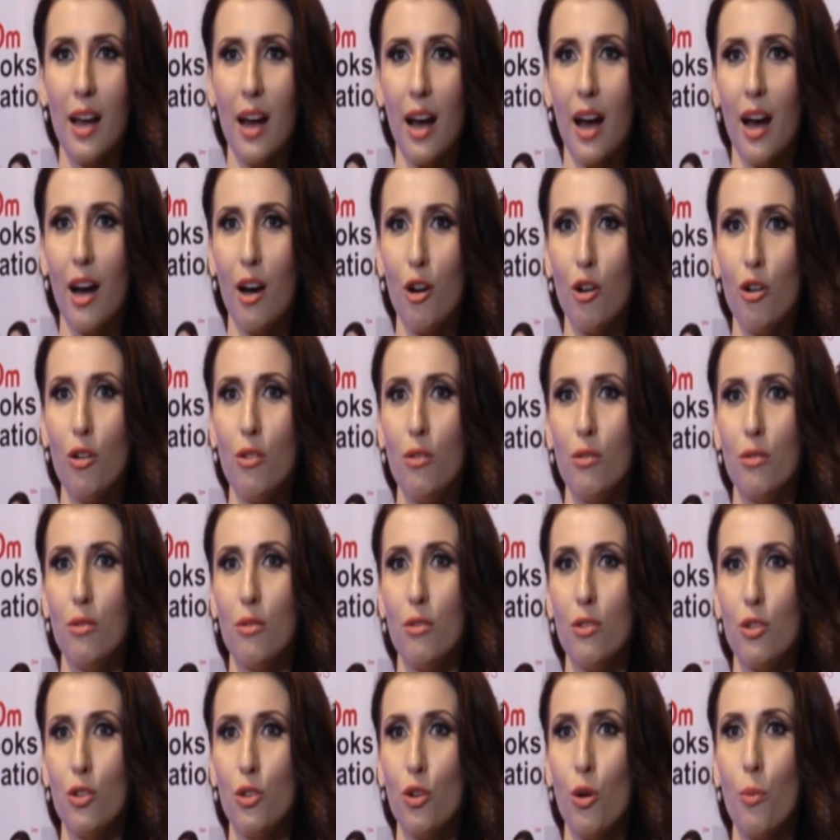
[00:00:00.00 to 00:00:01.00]
how
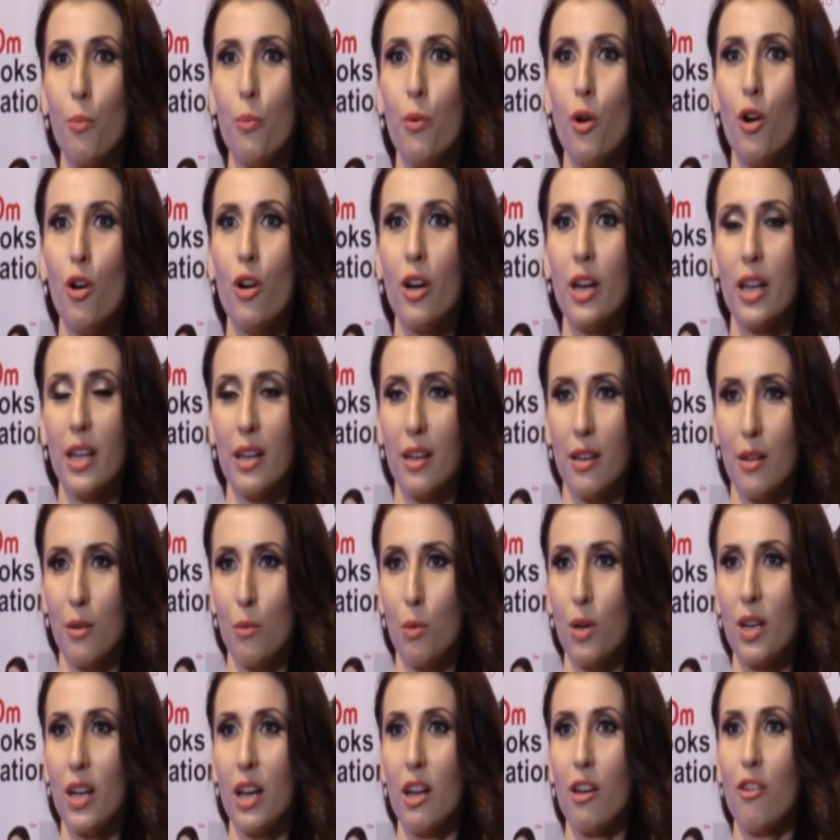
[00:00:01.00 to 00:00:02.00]
your body,
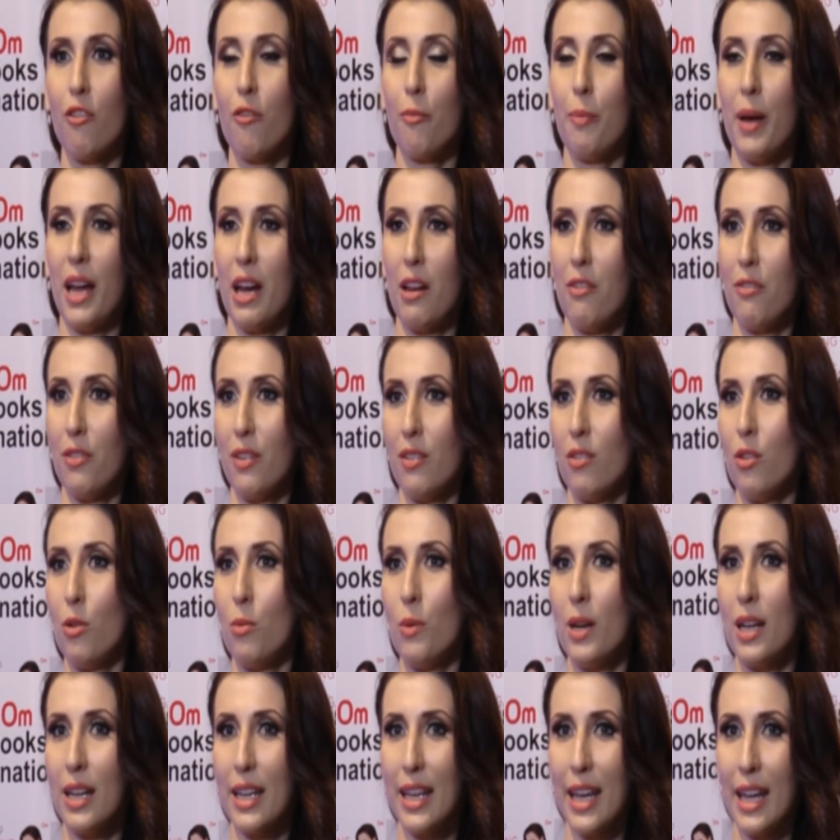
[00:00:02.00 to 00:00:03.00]
what kind of benefits
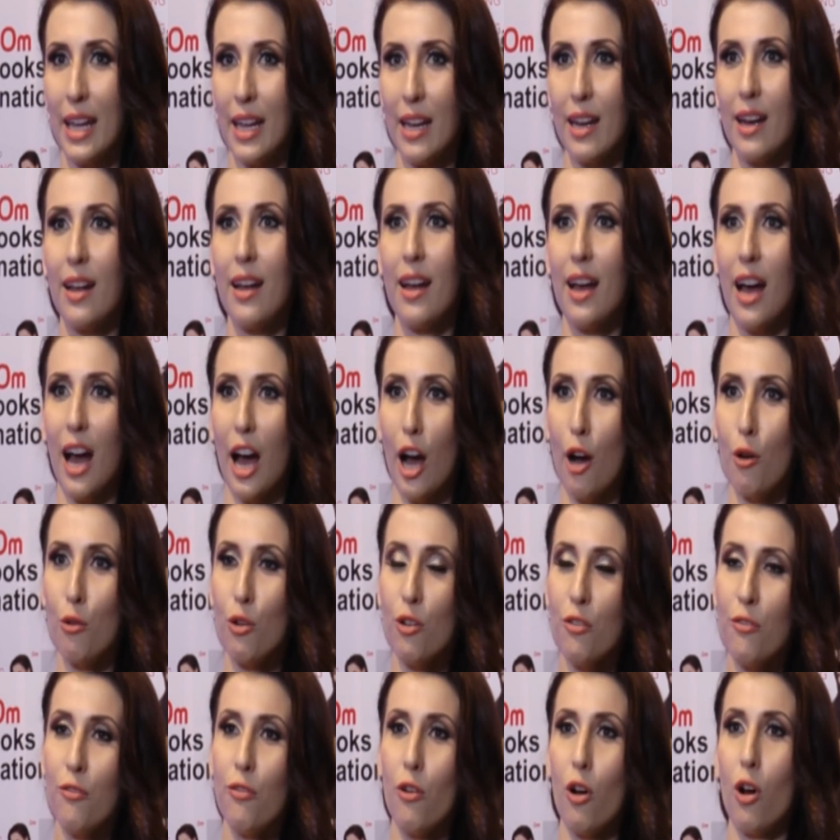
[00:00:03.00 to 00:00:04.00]
you will gain
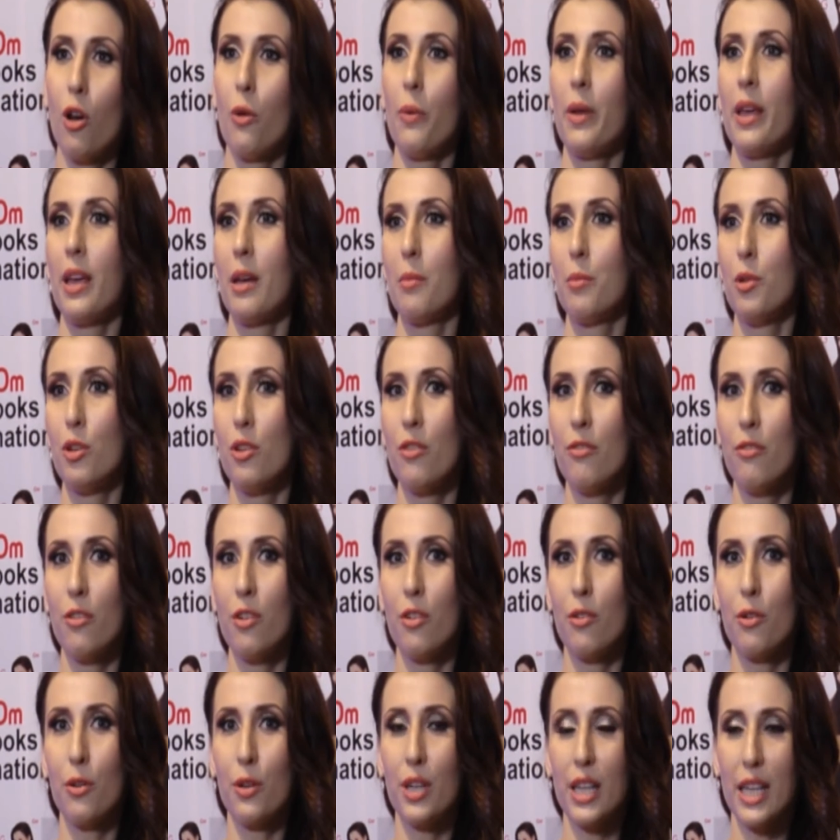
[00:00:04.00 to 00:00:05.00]
out of following a
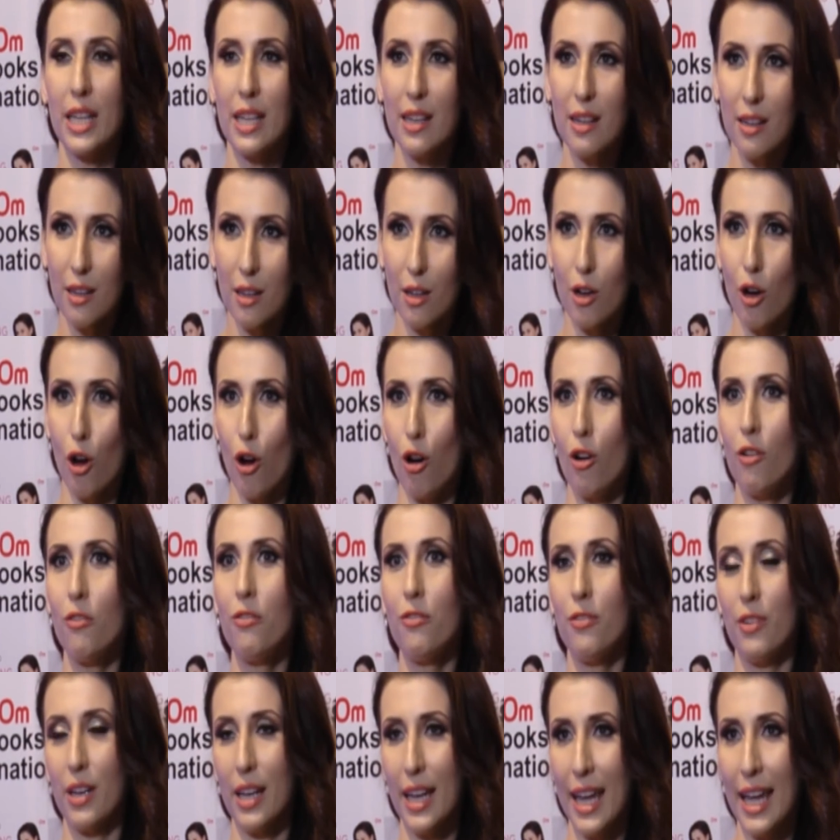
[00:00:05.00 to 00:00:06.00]
beautiful routine
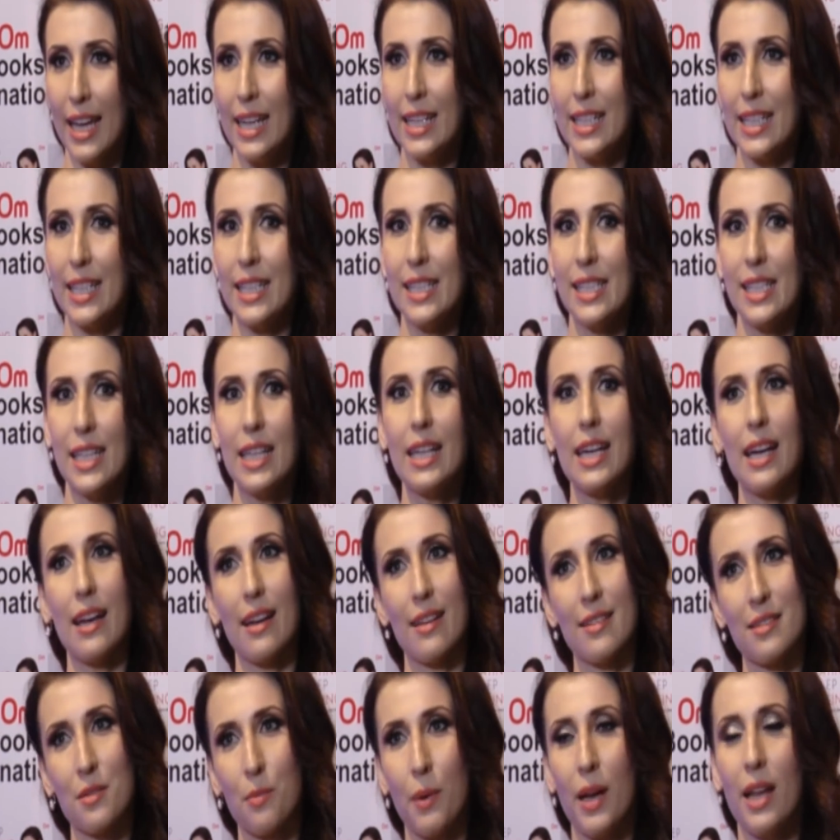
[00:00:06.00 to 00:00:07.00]
of healthy eating
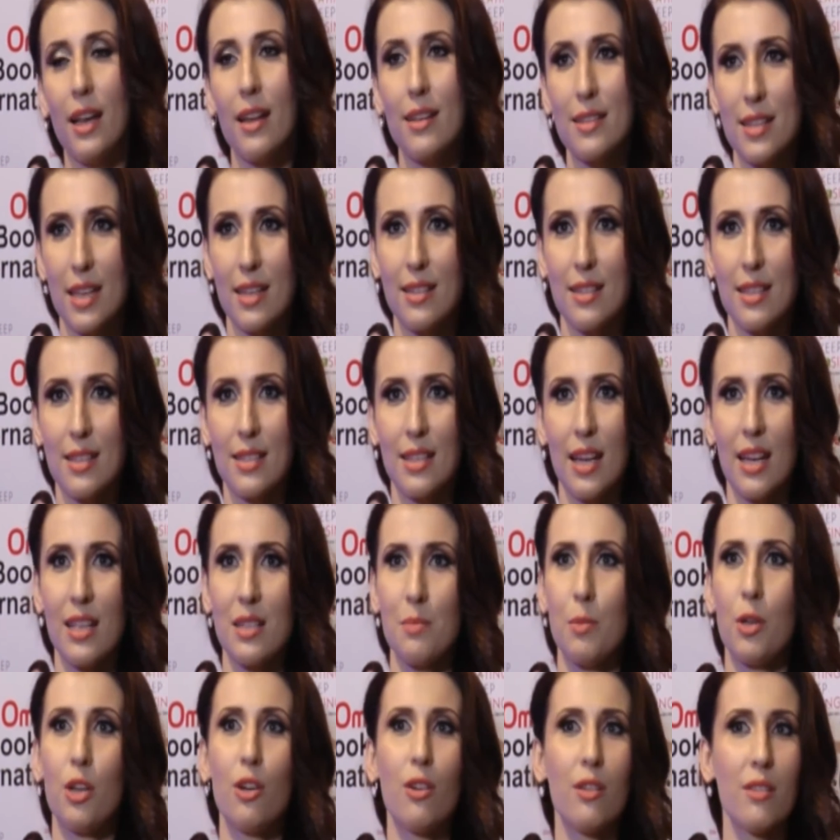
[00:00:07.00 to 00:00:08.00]
as well as
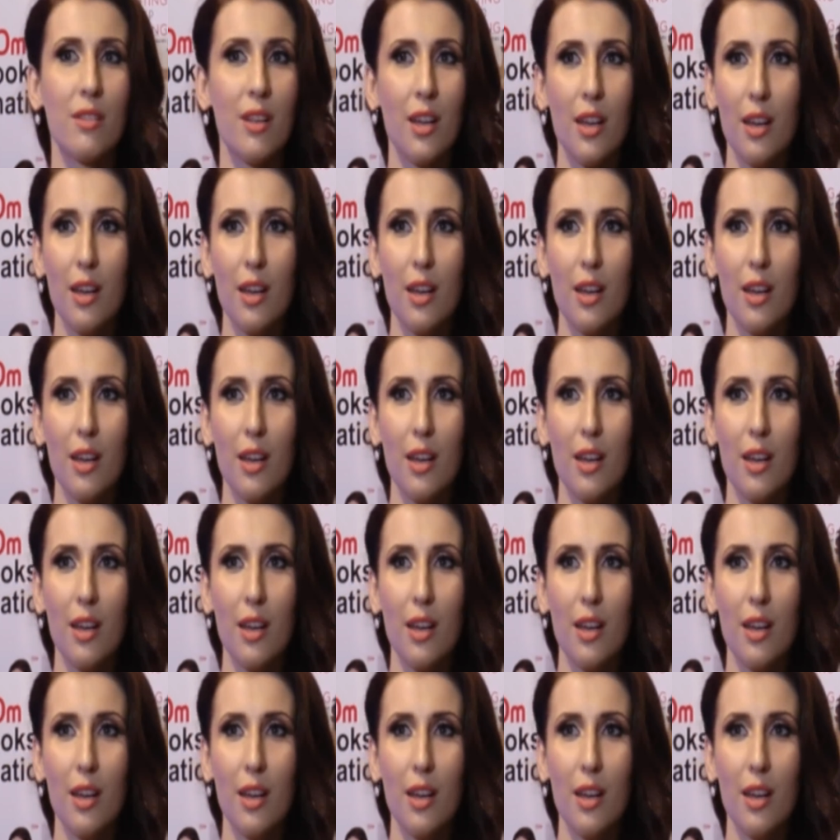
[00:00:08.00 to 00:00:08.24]
exercise, because